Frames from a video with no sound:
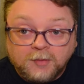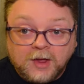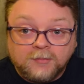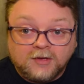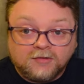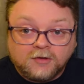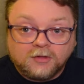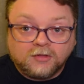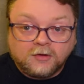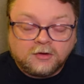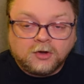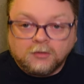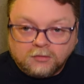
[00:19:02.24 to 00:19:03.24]
babies, because,
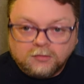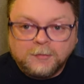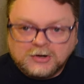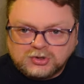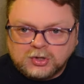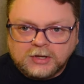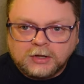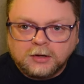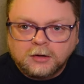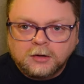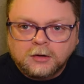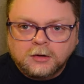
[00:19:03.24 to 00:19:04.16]
you know, especially,